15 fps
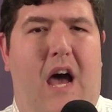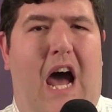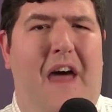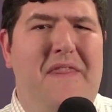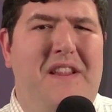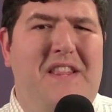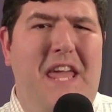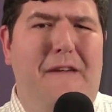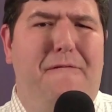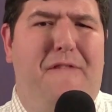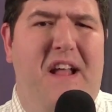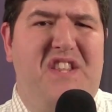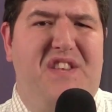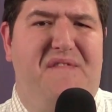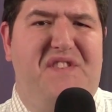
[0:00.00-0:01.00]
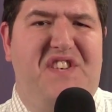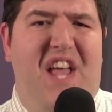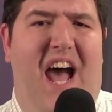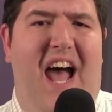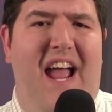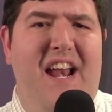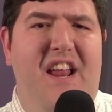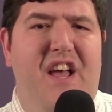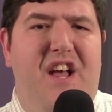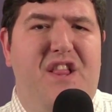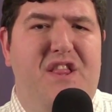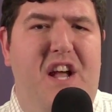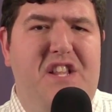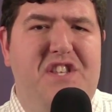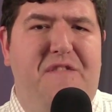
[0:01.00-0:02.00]
On the defensive side,
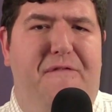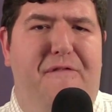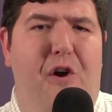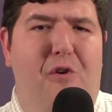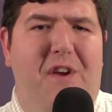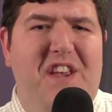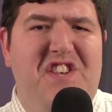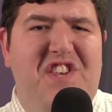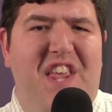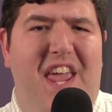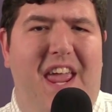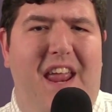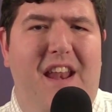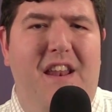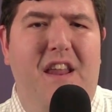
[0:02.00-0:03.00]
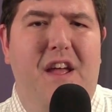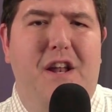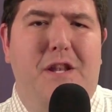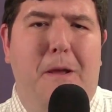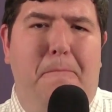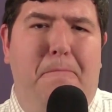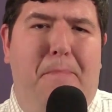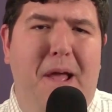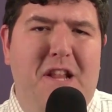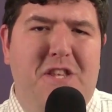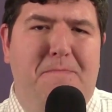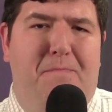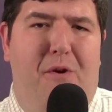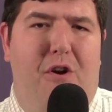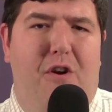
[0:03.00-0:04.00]
let's focus in to
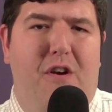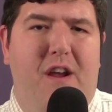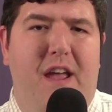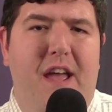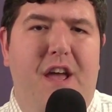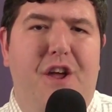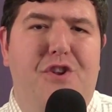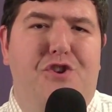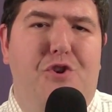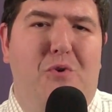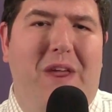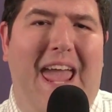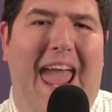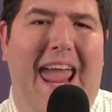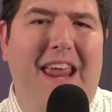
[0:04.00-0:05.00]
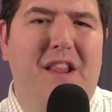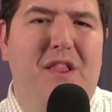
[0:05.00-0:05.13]
Pittsburgh, Duquesne